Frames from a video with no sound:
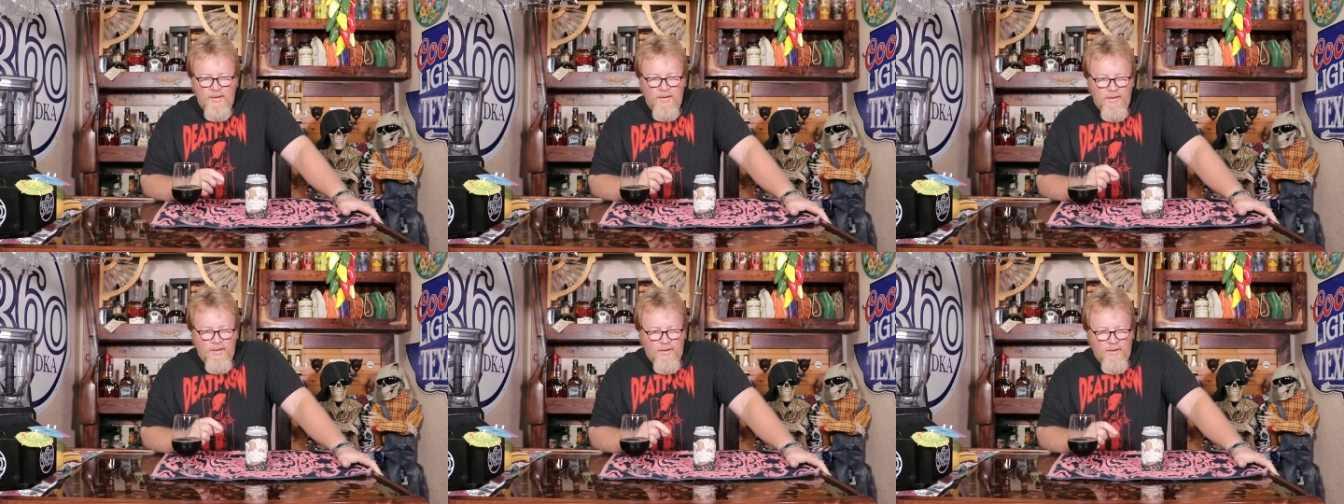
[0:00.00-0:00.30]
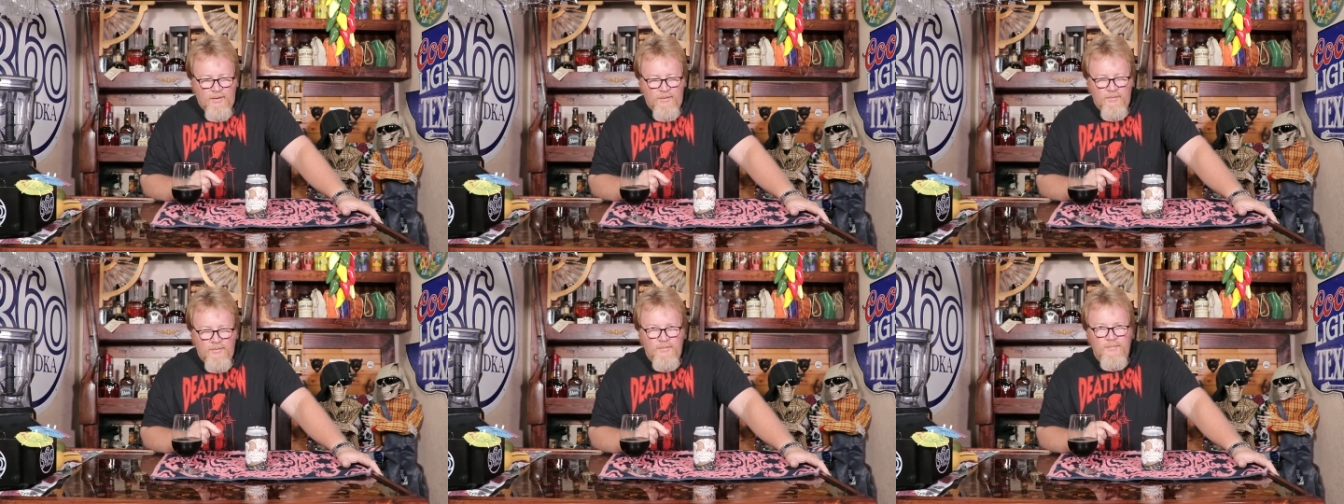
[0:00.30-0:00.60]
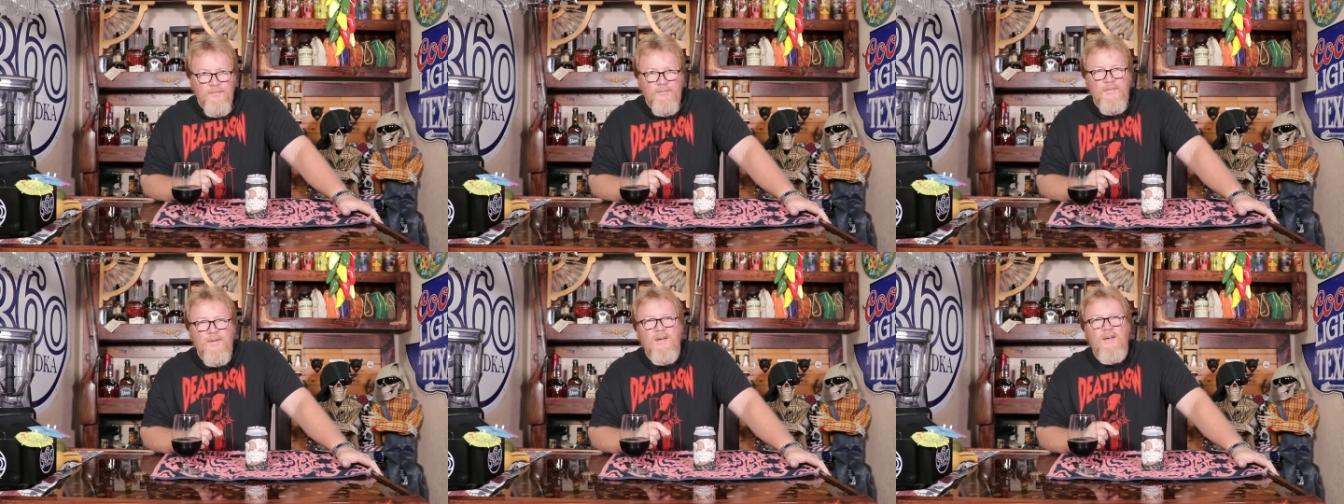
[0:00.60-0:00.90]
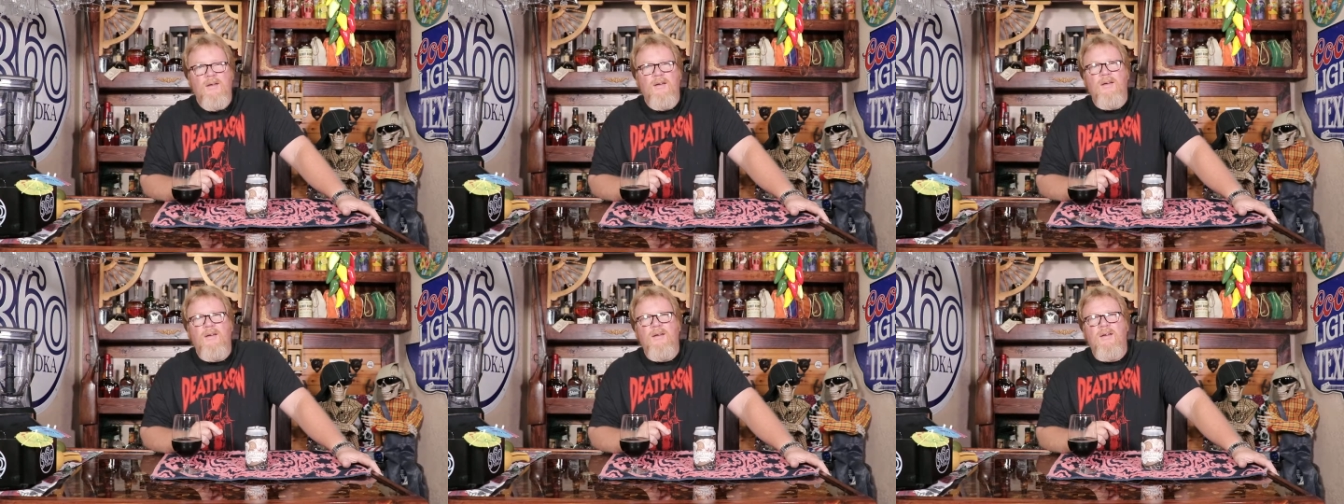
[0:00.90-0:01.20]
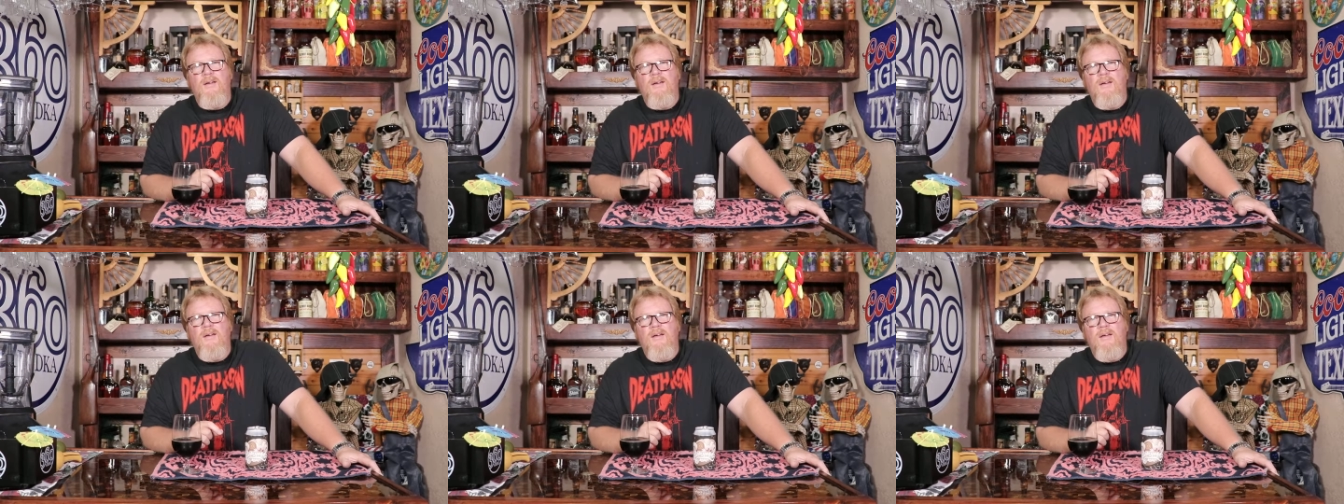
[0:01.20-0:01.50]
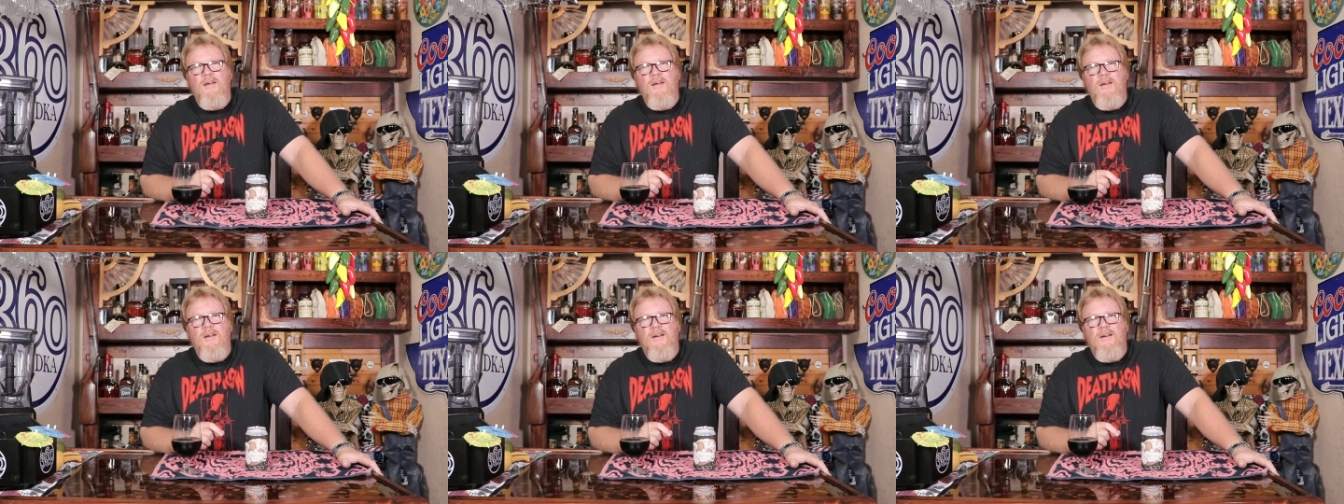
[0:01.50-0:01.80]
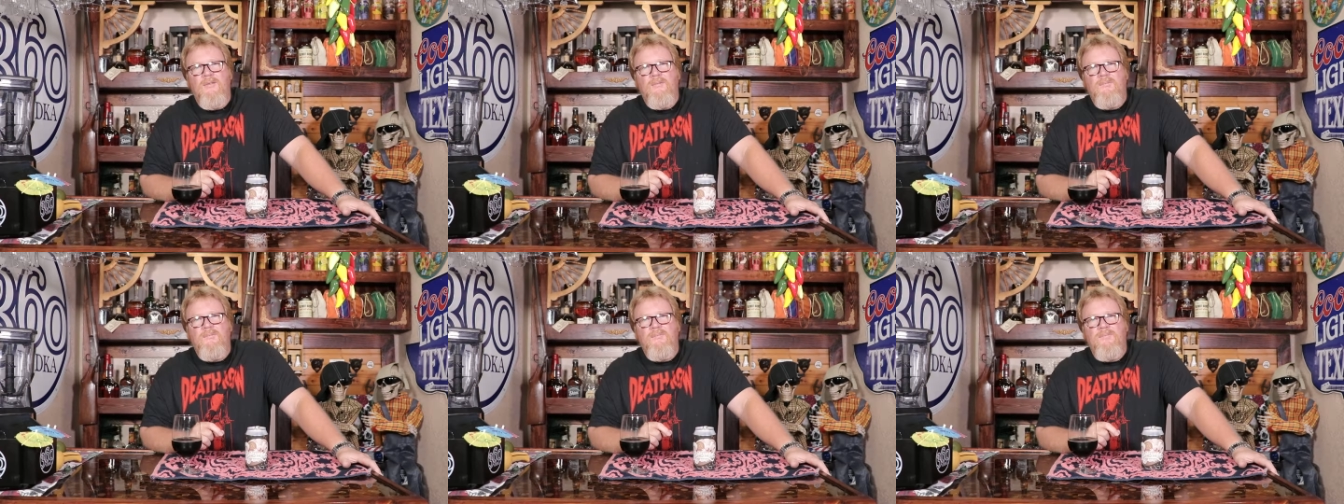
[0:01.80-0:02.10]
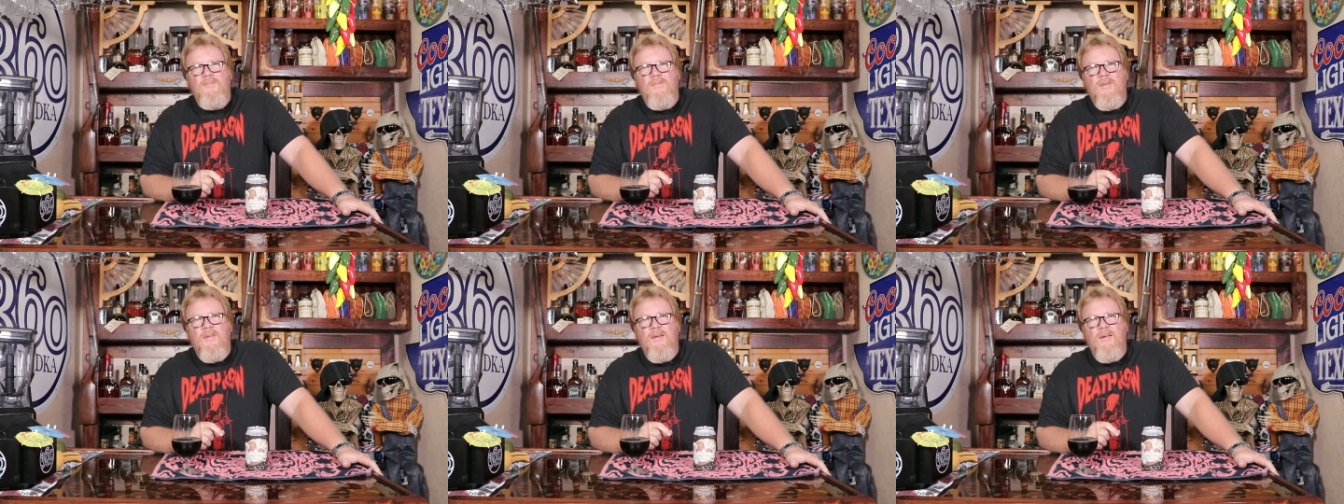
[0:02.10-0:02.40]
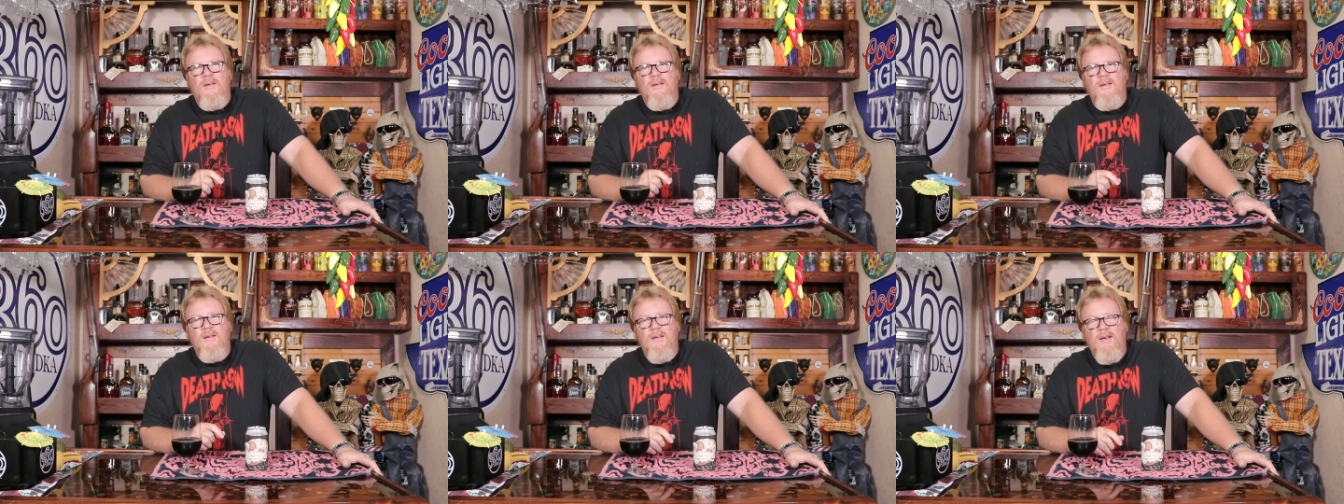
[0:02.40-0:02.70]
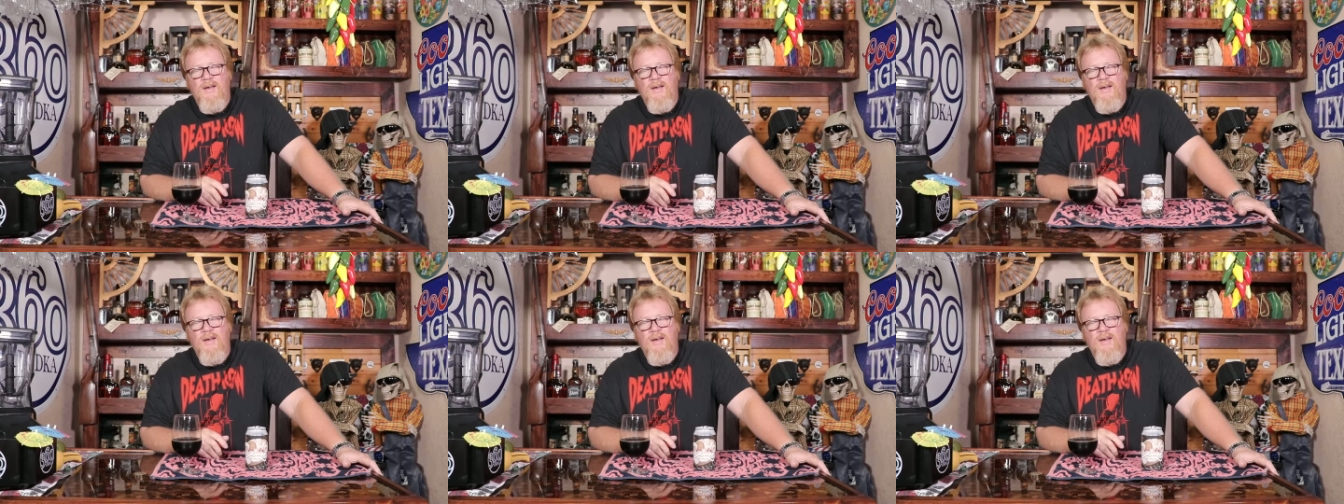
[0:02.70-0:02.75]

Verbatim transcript: But oh. Not a bad coffee, like a really good coffee.